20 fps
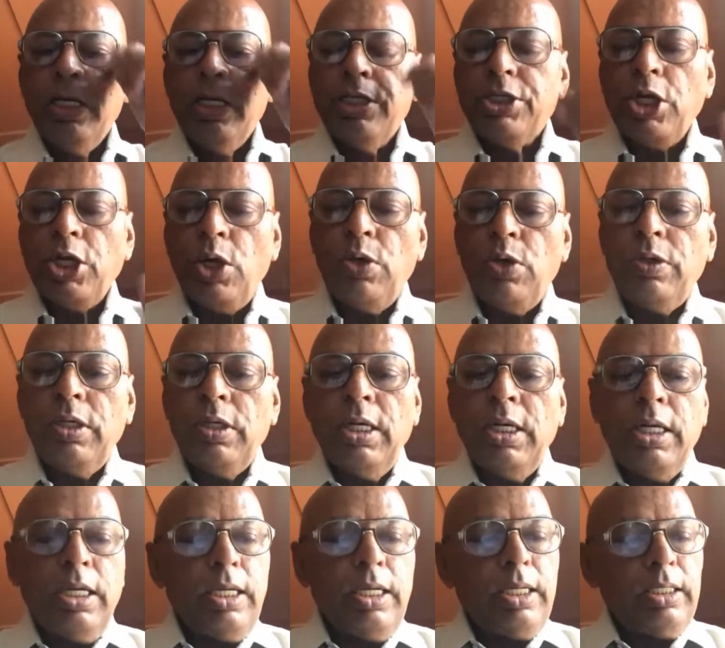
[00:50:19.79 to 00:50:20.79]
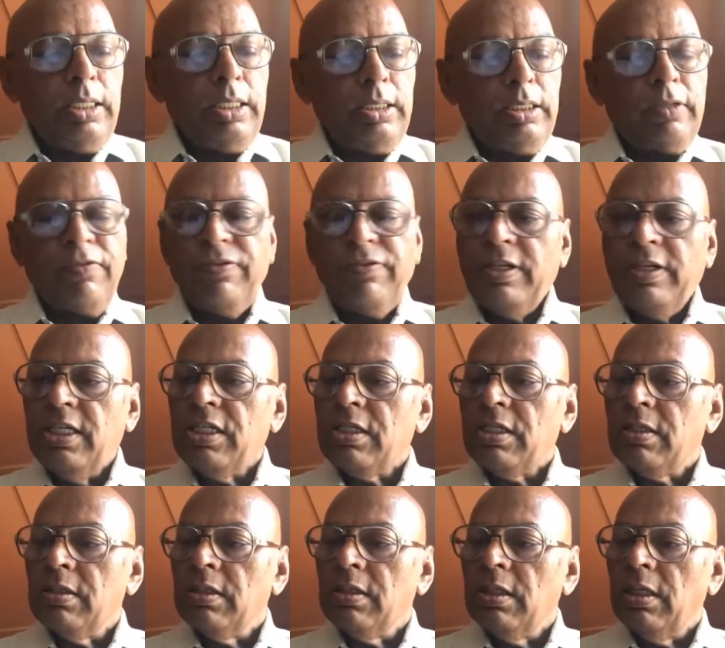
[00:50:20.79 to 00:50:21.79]
So the
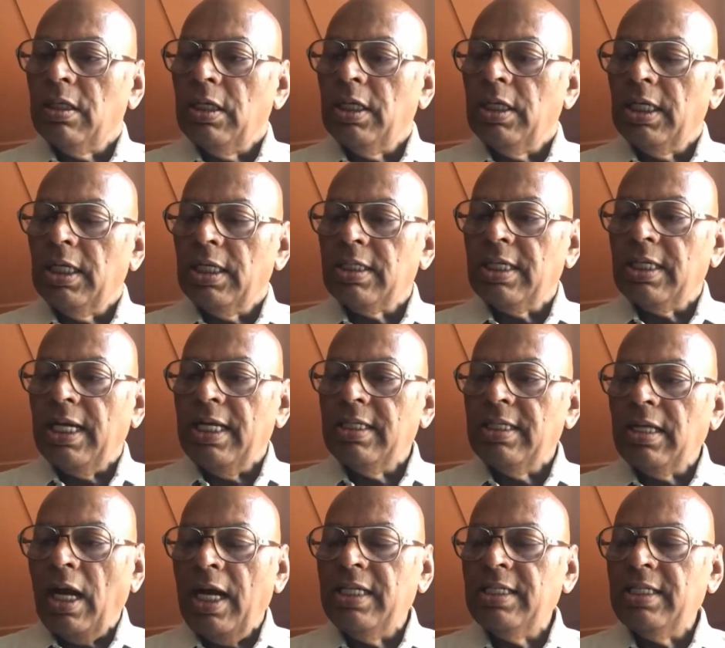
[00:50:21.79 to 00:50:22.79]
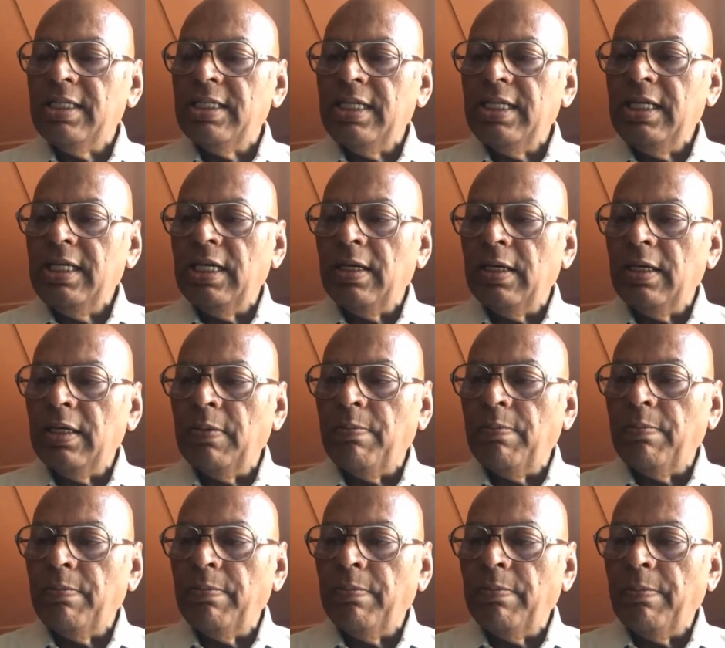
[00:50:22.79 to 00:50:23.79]
first learner says, I see a
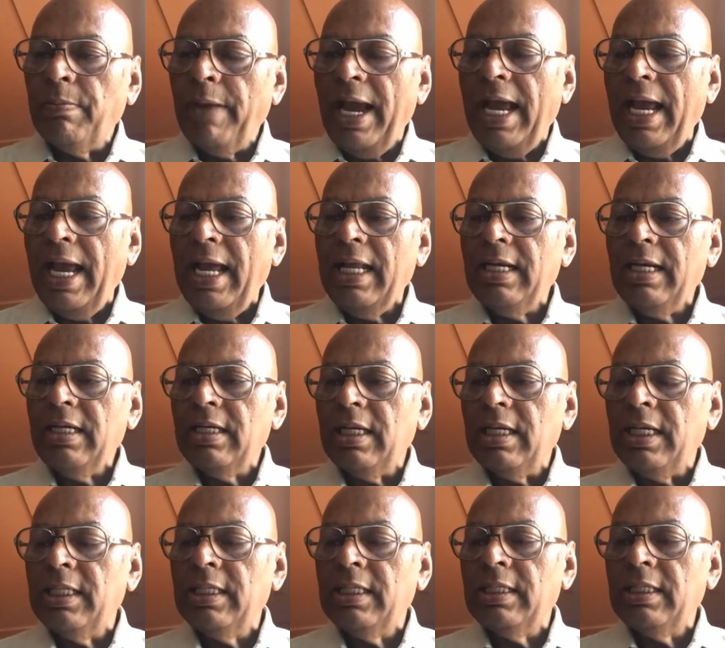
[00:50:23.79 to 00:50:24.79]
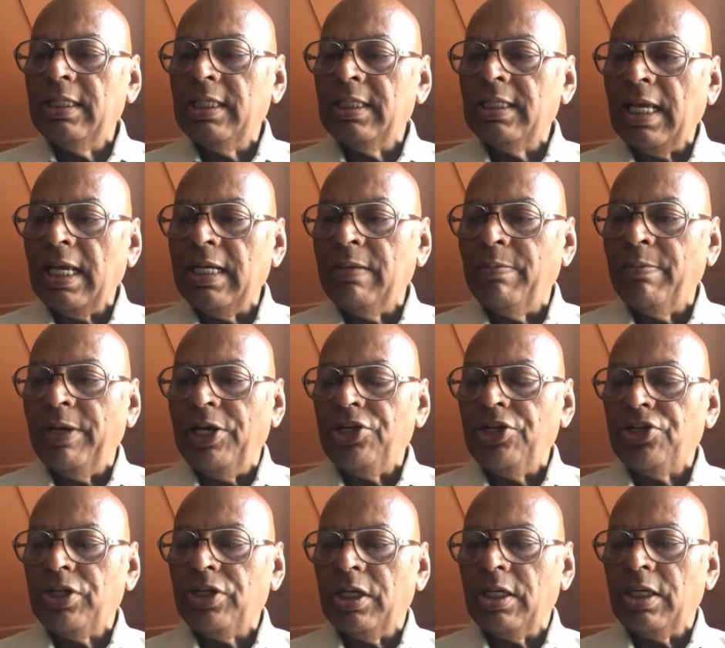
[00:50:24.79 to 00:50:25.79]
man in this
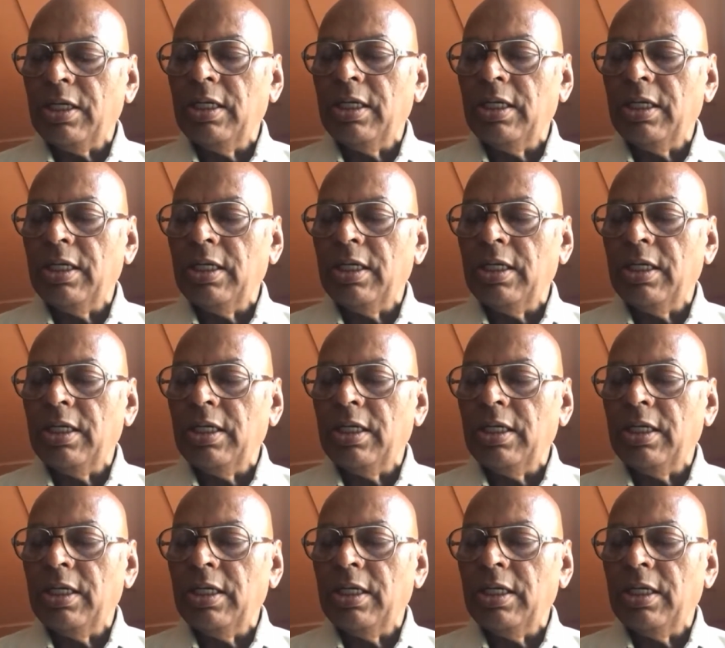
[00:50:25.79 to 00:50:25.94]
animation.